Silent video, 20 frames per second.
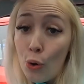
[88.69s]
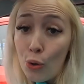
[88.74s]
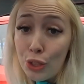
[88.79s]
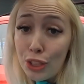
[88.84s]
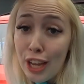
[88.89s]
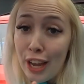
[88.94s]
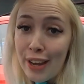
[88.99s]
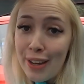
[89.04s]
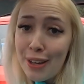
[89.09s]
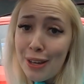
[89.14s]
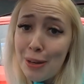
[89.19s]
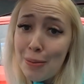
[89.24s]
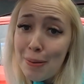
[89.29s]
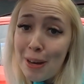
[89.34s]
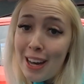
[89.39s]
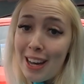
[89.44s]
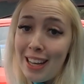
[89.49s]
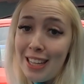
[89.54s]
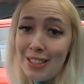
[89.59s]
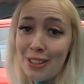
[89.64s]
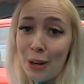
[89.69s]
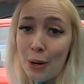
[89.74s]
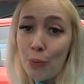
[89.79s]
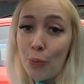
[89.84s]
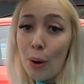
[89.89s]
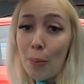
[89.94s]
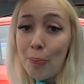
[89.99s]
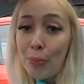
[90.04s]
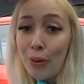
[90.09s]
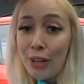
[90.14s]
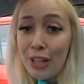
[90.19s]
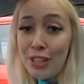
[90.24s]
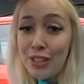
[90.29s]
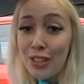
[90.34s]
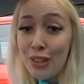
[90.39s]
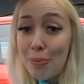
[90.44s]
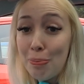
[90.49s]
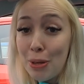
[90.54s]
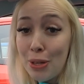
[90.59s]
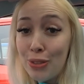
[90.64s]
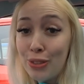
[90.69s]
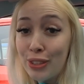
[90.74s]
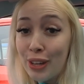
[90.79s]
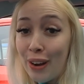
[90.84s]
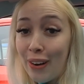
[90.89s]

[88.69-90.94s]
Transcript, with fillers: Also, Uber is on a 1.2 boost